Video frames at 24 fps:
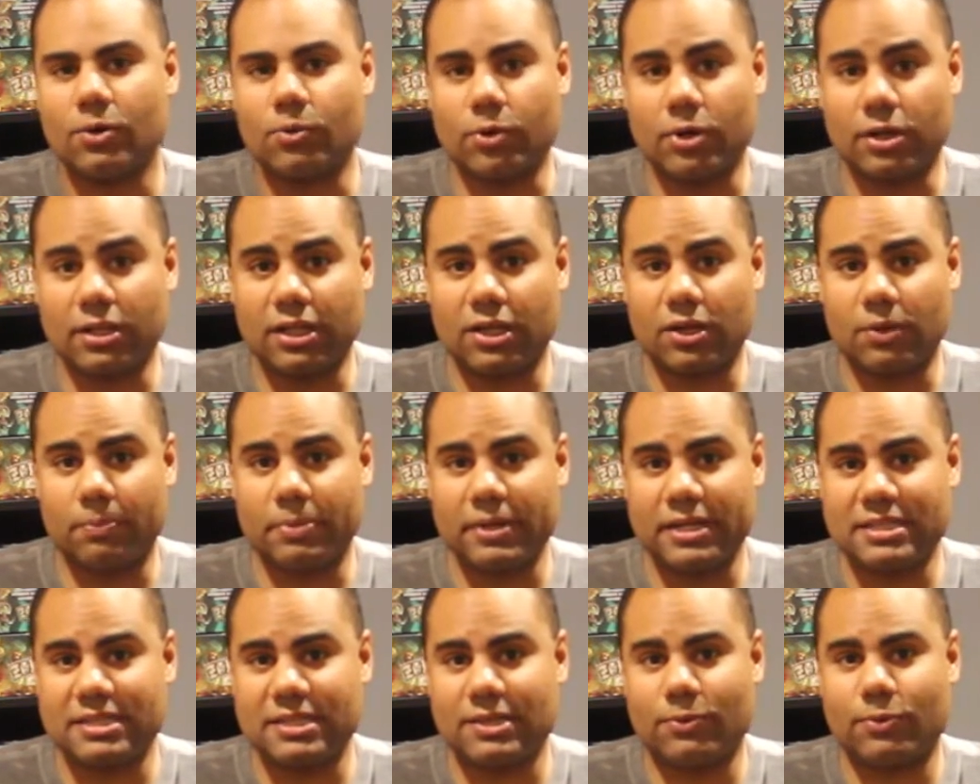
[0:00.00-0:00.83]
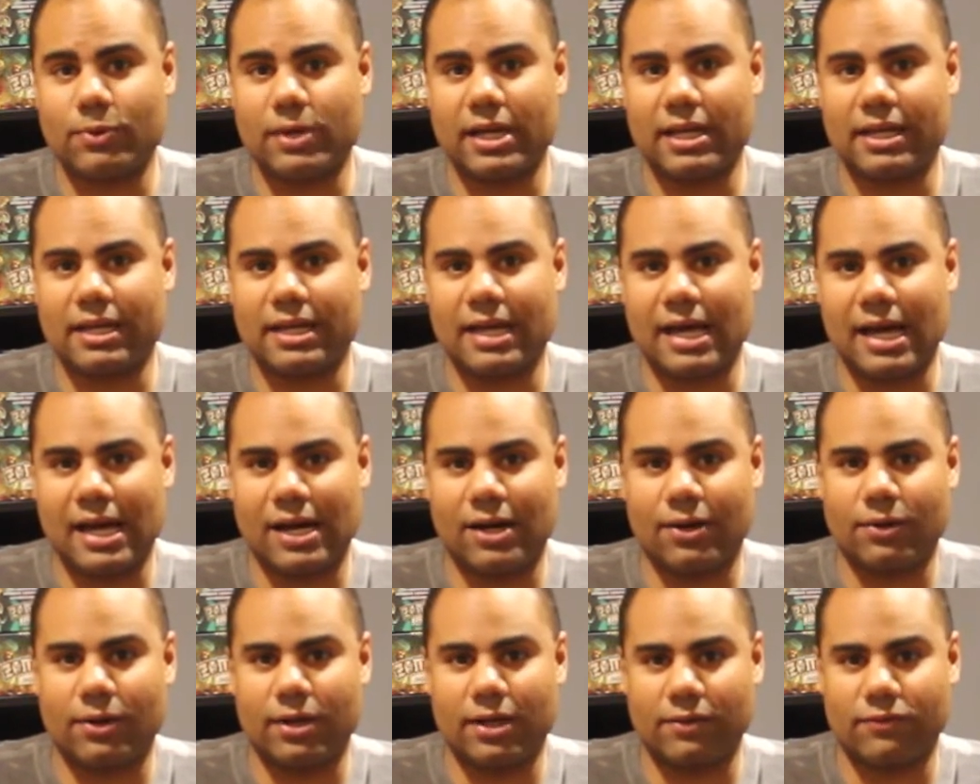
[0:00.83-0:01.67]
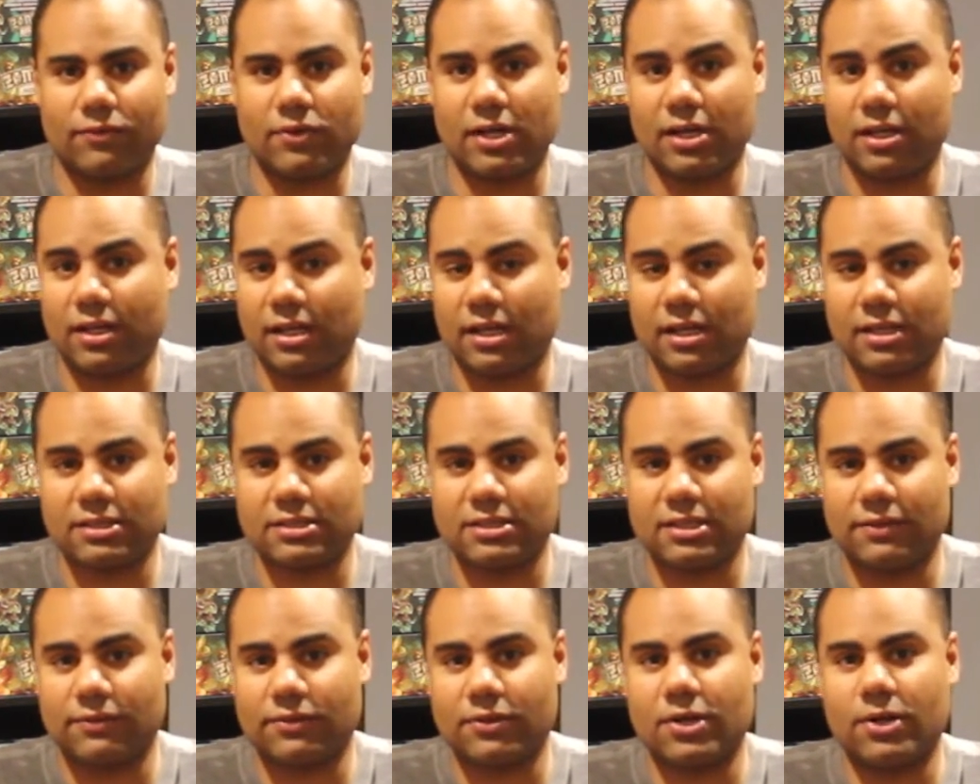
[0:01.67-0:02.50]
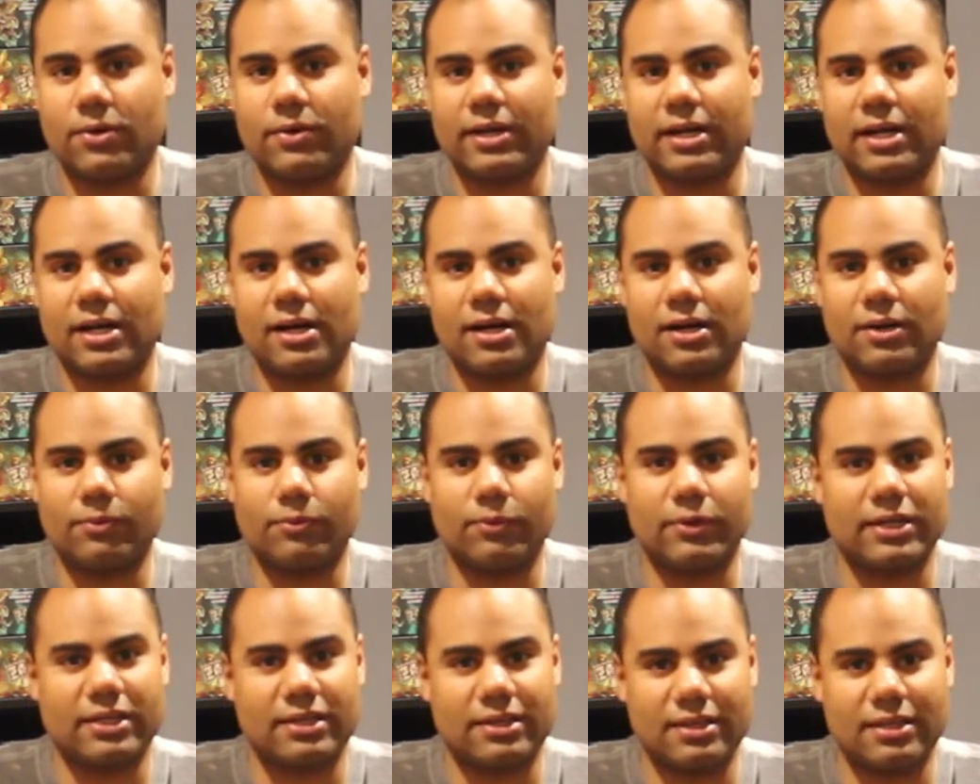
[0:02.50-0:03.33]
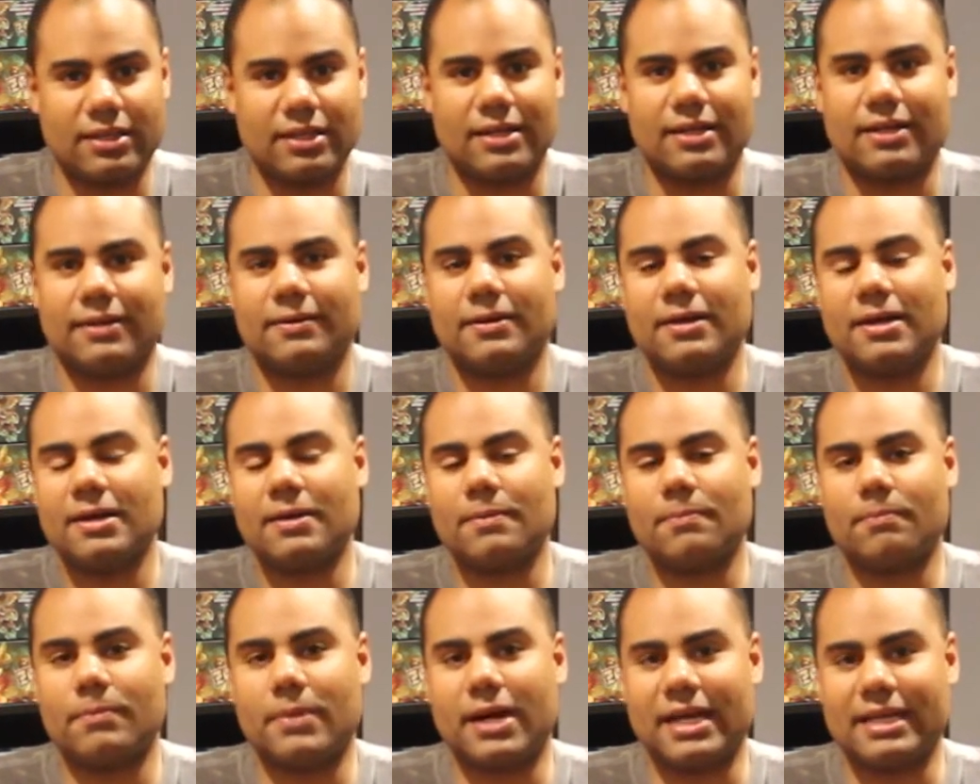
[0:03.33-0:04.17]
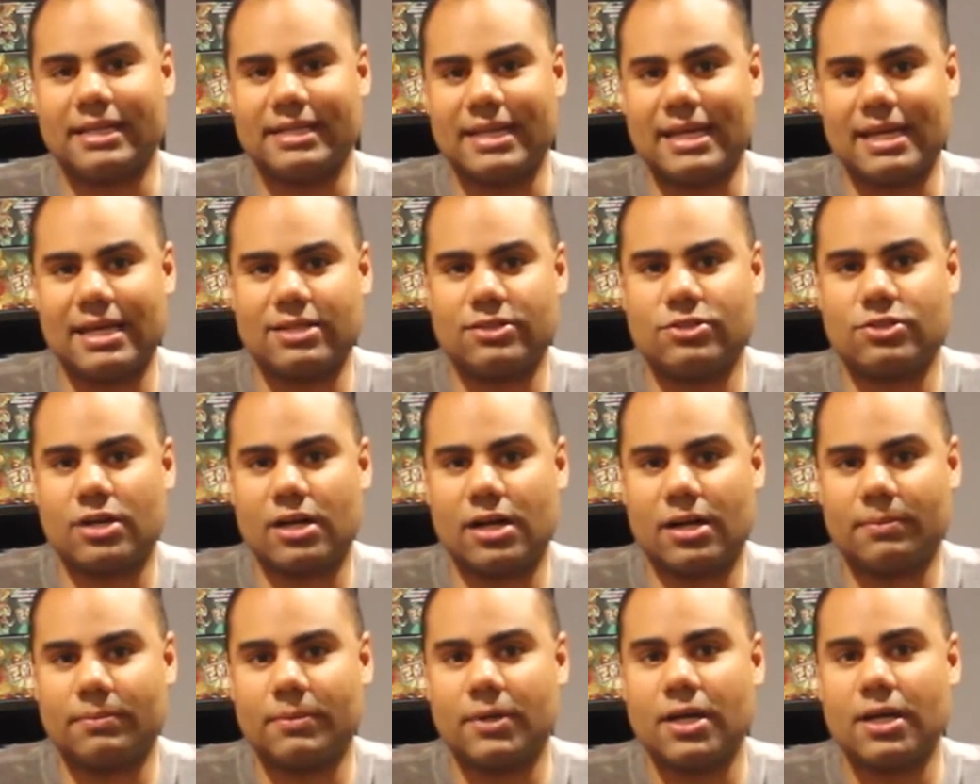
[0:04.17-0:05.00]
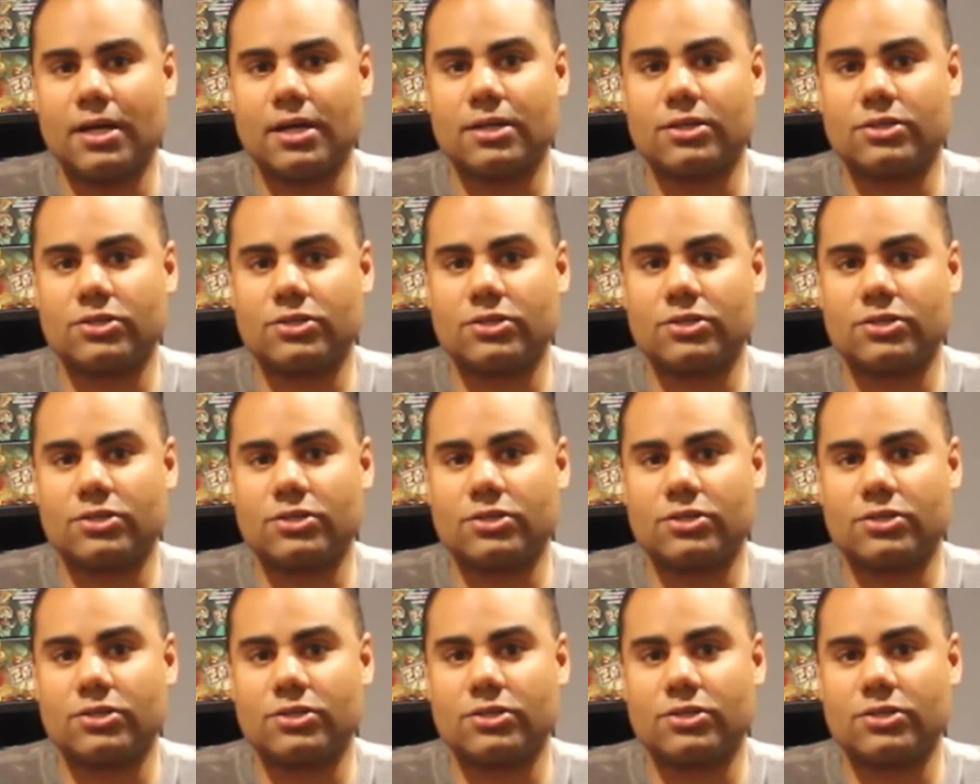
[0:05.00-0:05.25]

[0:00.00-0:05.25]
We're a little busy right now. I've got a lot of stuff going on with uh, my day job.